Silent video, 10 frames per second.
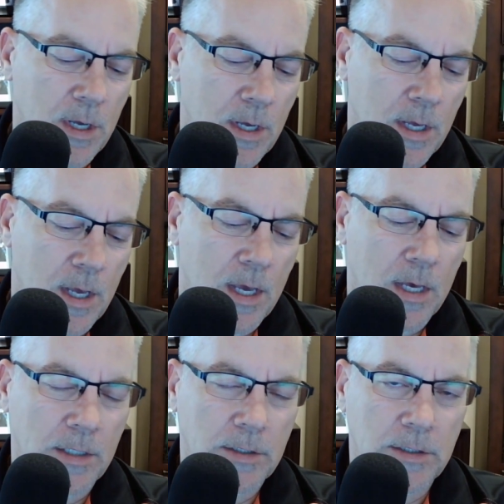
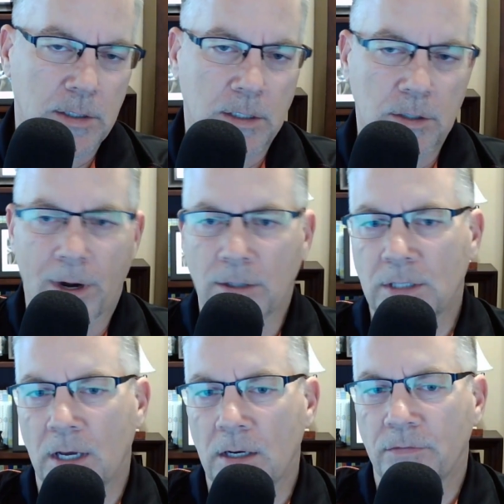and you're
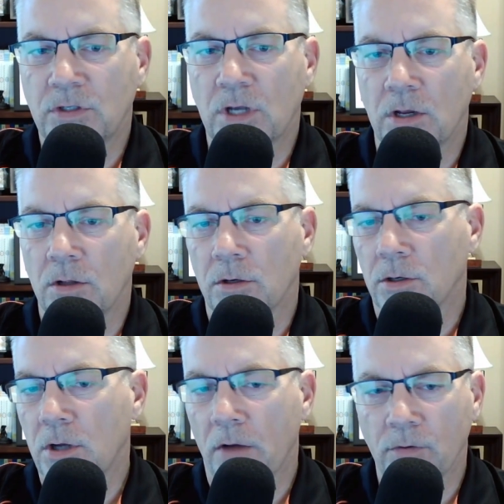outside of cellular
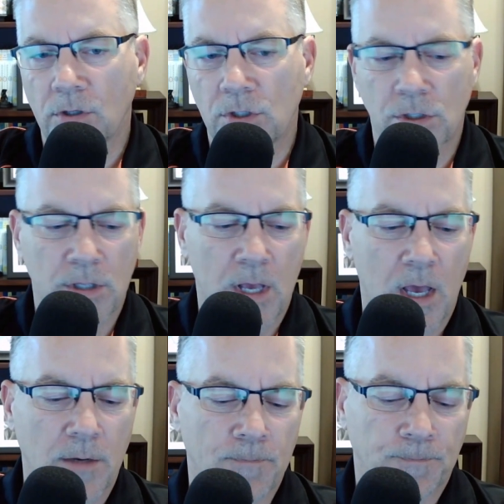coverage,
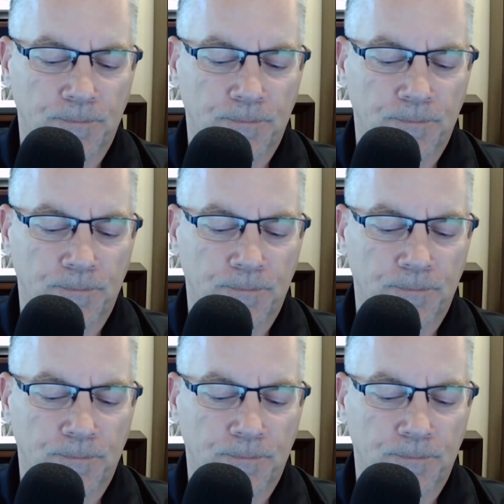then